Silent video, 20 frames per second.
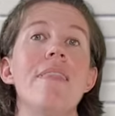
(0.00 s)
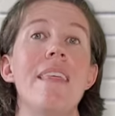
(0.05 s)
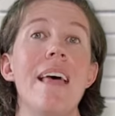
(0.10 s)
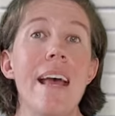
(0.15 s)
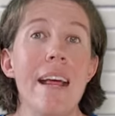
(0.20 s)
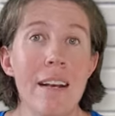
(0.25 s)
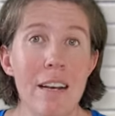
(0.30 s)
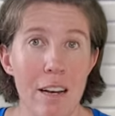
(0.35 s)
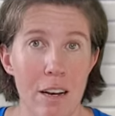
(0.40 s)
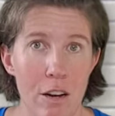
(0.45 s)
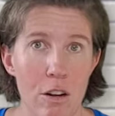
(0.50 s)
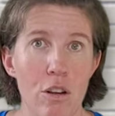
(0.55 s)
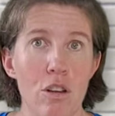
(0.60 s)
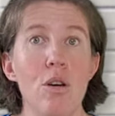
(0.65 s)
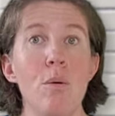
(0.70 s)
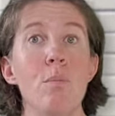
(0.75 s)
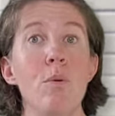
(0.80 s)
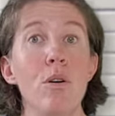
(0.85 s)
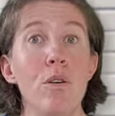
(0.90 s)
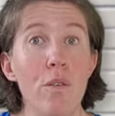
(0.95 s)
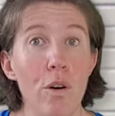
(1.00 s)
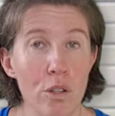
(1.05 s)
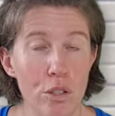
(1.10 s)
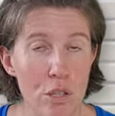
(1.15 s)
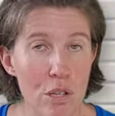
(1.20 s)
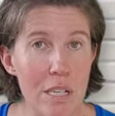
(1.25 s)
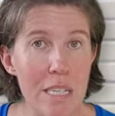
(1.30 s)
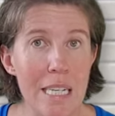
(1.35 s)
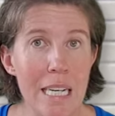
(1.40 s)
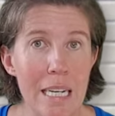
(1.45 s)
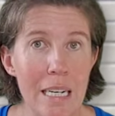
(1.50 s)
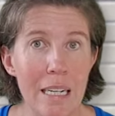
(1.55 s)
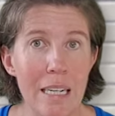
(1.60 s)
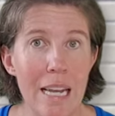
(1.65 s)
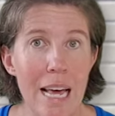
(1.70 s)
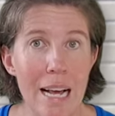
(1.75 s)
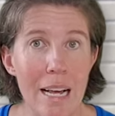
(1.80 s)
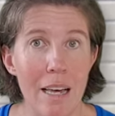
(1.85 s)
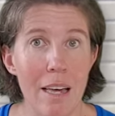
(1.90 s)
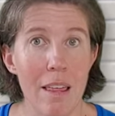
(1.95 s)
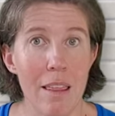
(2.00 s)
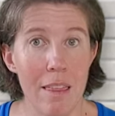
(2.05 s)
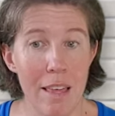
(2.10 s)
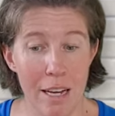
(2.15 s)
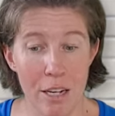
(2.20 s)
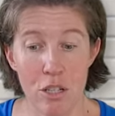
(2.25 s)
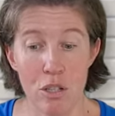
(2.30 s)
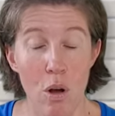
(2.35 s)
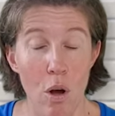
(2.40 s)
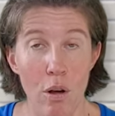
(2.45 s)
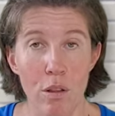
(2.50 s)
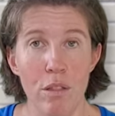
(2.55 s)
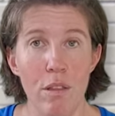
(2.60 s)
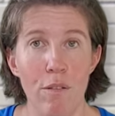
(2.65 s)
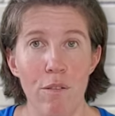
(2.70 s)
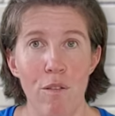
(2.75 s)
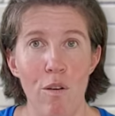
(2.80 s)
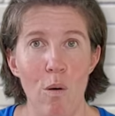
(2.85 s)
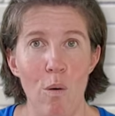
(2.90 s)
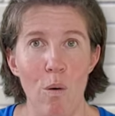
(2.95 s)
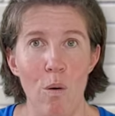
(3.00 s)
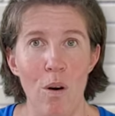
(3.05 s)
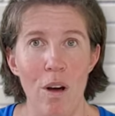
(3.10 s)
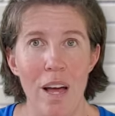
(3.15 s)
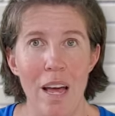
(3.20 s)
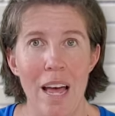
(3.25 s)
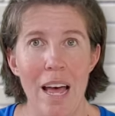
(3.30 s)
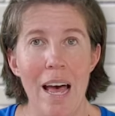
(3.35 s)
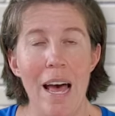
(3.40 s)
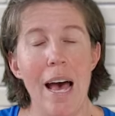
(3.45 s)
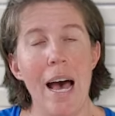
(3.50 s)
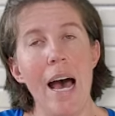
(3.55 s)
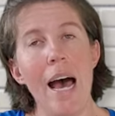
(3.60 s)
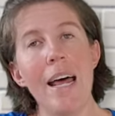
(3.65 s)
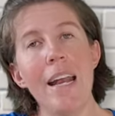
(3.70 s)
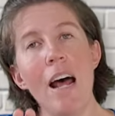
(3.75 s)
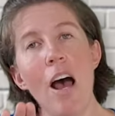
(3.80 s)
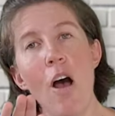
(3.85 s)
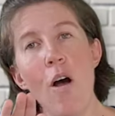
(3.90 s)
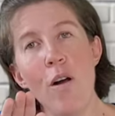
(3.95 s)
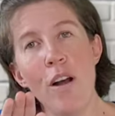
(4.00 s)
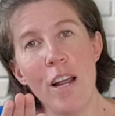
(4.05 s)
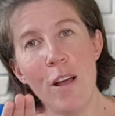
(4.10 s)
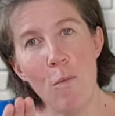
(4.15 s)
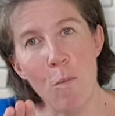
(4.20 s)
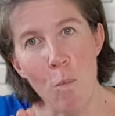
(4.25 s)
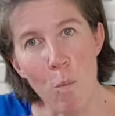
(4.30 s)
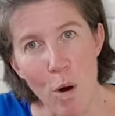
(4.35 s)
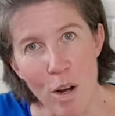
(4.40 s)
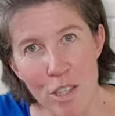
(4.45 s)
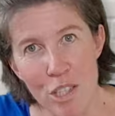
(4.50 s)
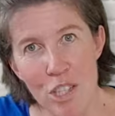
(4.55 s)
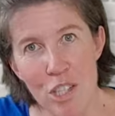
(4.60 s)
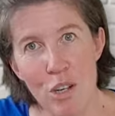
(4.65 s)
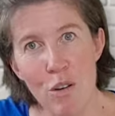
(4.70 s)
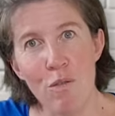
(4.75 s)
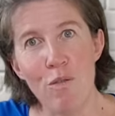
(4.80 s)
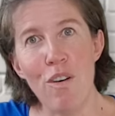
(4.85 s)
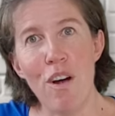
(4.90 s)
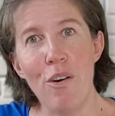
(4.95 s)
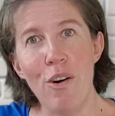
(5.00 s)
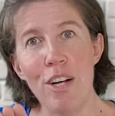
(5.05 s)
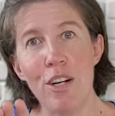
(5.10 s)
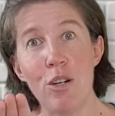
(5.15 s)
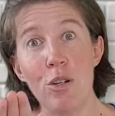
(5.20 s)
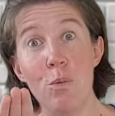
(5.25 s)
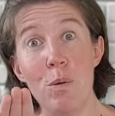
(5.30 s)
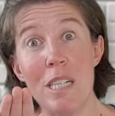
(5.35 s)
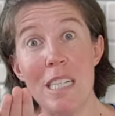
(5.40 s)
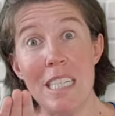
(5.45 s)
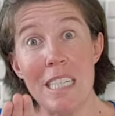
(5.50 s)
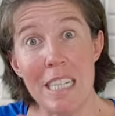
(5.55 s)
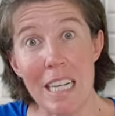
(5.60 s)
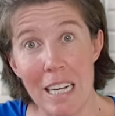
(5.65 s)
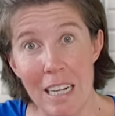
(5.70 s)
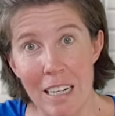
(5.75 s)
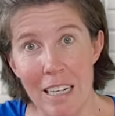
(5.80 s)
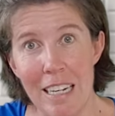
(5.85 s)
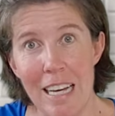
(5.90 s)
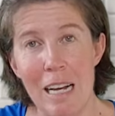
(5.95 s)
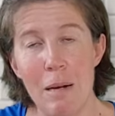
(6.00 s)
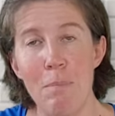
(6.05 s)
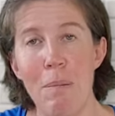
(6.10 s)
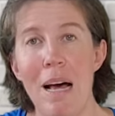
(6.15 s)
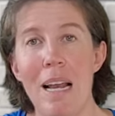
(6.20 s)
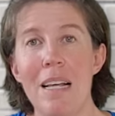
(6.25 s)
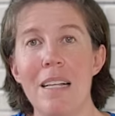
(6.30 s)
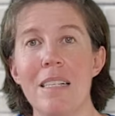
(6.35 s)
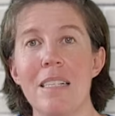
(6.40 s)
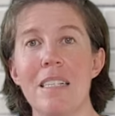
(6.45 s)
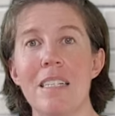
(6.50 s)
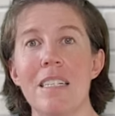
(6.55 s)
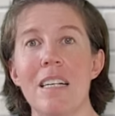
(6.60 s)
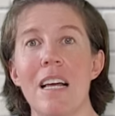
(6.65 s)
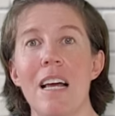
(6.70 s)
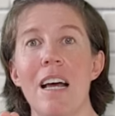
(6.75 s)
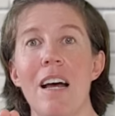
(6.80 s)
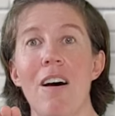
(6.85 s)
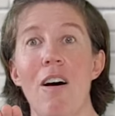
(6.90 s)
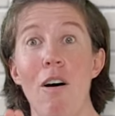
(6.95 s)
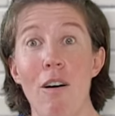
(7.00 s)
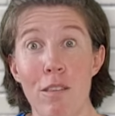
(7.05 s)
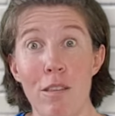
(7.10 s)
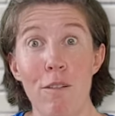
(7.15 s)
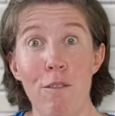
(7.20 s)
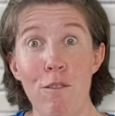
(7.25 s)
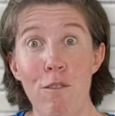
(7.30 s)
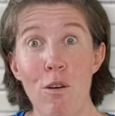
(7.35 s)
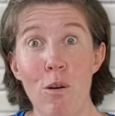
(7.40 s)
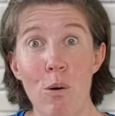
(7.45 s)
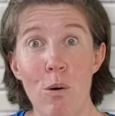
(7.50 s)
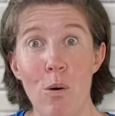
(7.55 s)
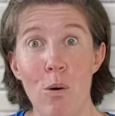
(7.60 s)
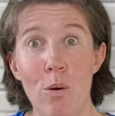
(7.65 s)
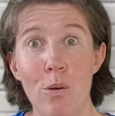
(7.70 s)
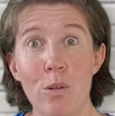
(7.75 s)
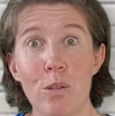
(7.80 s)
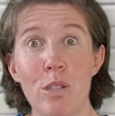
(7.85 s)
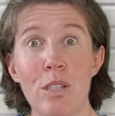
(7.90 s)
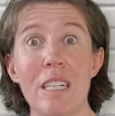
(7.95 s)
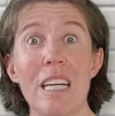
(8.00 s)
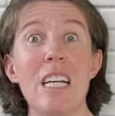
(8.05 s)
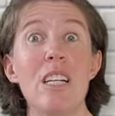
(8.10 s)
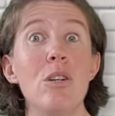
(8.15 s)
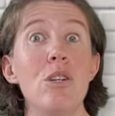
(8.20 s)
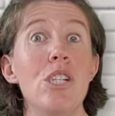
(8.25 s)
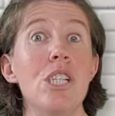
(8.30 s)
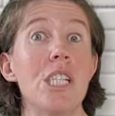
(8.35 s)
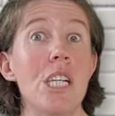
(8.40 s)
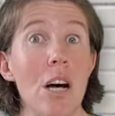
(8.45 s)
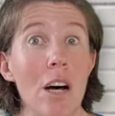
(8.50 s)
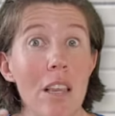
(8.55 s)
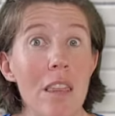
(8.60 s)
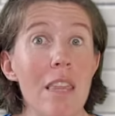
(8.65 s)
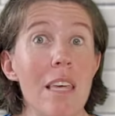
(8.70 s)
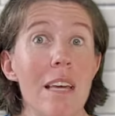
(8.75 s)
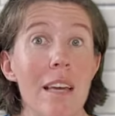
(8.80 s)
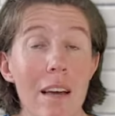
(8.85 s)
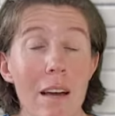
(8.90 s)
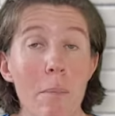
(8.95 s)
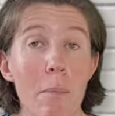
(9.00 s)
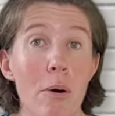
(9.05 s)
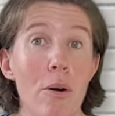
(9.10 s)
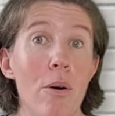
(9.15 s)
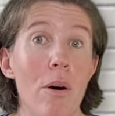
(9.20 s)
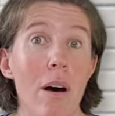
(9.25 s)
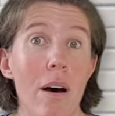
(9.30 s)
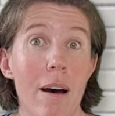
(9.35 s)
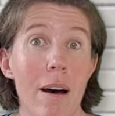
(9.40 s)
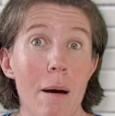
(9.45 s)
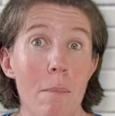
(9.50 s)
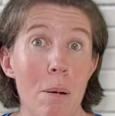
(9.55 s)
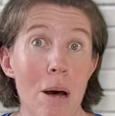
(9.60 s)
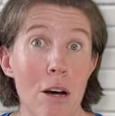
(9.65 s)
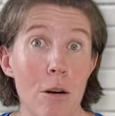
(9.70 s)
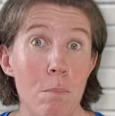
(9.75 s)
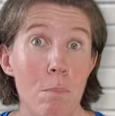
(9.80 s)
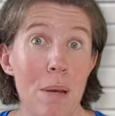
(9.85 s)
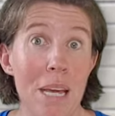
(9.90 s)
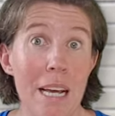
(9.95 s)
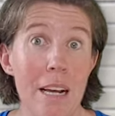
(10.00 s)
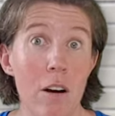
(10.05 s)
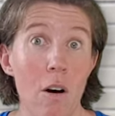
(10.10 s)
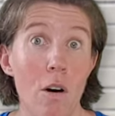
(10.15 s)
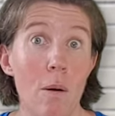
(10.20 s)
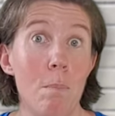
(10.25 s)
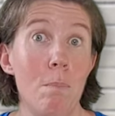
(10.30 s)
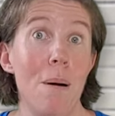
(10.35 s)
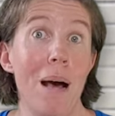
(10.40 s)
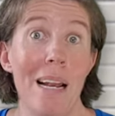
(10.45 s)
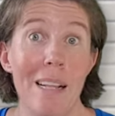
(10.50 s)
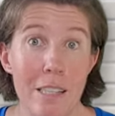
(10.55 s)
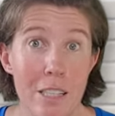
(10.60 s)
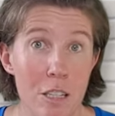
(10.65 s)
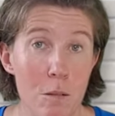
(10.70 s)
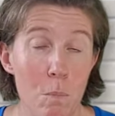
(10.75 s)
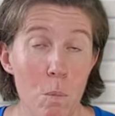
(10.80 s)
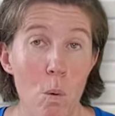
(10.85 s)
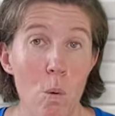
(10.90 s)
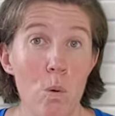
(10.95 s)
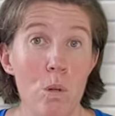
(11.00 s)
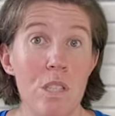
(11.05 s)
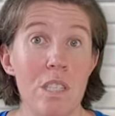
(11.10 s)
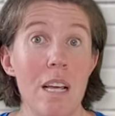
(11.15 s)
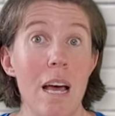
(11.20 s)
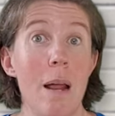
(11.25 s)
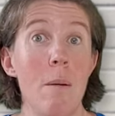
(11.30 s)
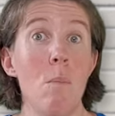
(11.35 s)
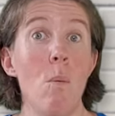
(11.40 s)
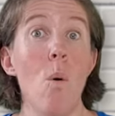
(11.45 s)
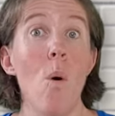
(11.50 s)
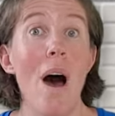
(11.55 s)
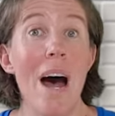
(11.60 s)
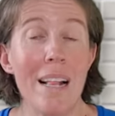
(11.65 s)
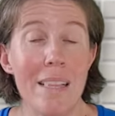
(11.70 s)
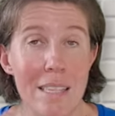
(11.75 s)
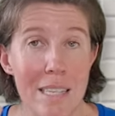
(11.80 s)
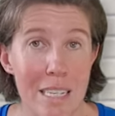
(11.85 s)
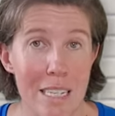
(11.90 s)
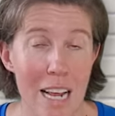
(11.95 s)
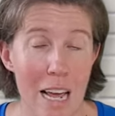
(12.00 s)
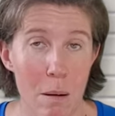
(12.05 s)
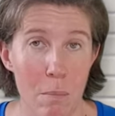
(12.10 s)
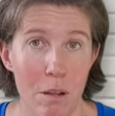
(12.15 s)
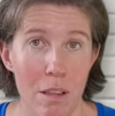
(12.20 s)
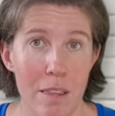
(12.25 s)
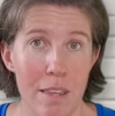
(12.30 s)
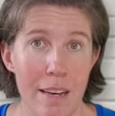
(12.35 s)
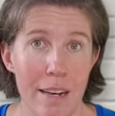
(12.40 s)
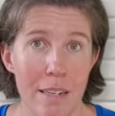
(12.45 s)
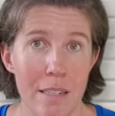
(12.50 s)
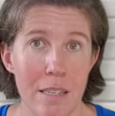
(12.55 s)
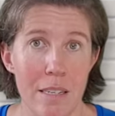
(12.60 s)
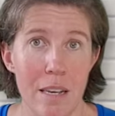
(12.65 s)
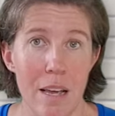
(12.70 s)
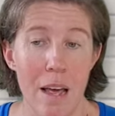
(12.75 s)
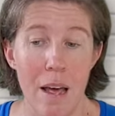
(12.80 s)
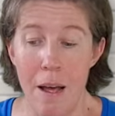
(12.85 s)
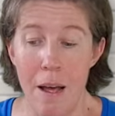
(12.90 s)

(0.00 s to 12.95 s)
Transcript: then you move on to single leg things on the floor. And only once you're very good with single leg balance on the floor, can you start thinking about being on balance boards and more unstable things.